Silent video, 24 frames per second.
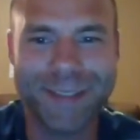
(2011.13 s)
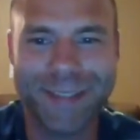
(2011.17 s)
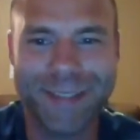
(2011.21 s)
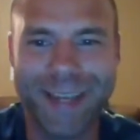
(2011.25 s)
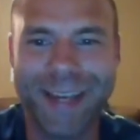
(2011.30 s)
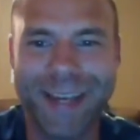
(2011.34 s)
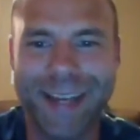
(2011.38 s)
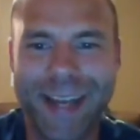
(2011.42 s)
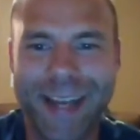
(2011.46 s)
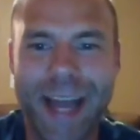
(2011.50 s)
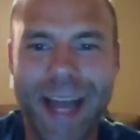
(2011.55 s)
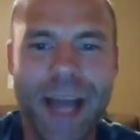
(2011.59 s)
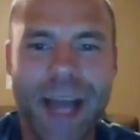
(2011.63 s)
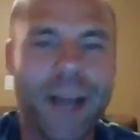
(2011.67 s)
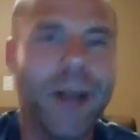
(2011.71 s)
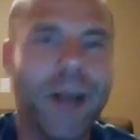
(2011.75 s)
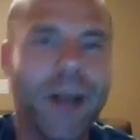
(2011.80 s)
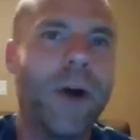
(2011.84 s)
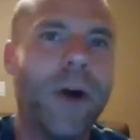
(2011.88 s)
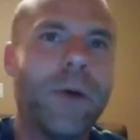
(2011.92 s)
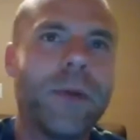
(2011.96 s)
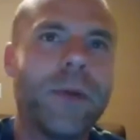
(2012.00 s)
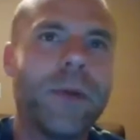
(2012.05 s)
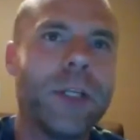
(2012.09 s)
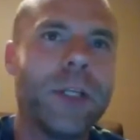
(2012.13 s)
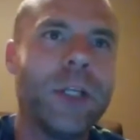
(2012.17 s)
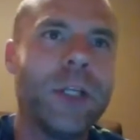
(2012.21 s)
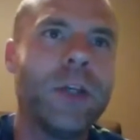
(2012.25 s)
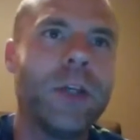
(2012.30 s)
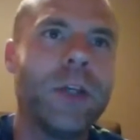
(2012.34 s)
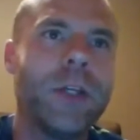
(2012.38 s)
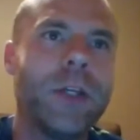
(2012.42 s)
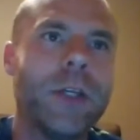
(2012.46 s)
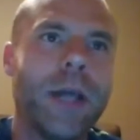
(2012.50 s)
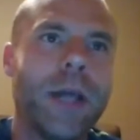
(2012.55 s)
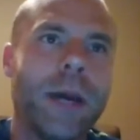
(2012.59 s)
Yeah. No, I
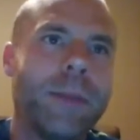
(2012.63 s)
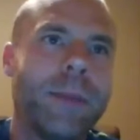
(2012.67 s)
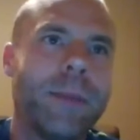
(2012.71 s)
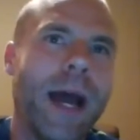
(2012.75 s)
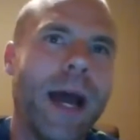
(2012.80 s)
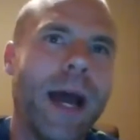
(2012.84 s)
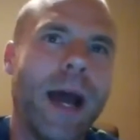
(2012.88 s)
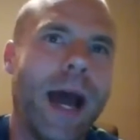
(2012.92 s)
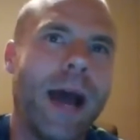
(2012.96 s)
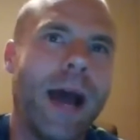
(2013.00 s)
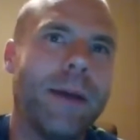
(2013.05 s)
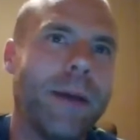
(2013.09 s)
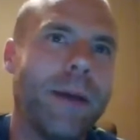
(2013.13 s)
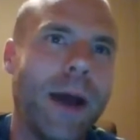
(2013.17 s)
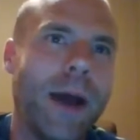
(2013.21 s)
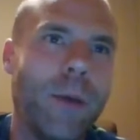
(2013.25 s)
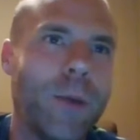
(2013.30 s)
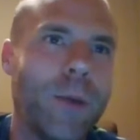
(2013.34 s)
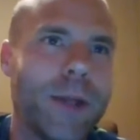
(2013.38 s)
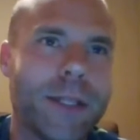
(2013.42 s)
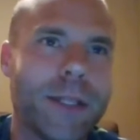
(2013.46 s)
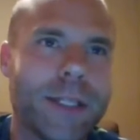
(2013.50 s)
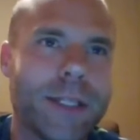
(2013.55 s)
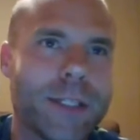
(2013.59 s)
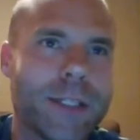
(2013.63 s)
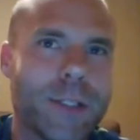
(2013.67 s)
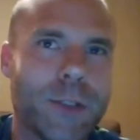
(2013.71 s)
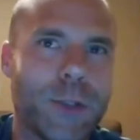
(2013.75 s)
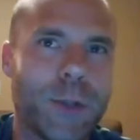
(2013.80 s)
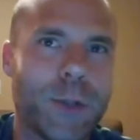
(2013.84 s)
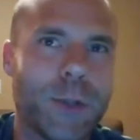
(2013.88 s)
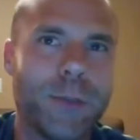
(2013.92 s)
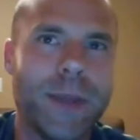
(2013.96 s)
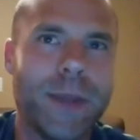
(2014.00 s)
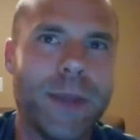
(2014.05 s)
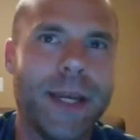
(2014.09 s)
mean, I wouldn't listen
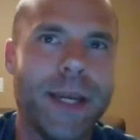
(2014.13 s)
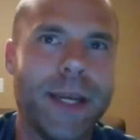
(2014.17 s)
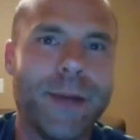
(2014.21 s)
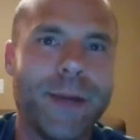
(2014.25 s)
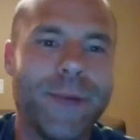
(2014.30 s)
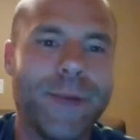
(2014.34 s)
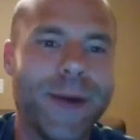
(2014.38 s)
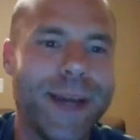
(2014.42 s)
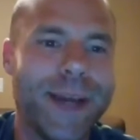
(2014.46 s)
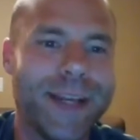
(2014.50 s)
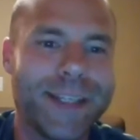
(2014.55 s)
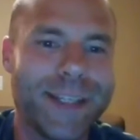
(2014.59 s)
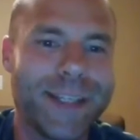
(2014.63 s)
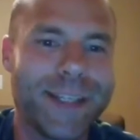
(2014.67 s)
to them then anyway.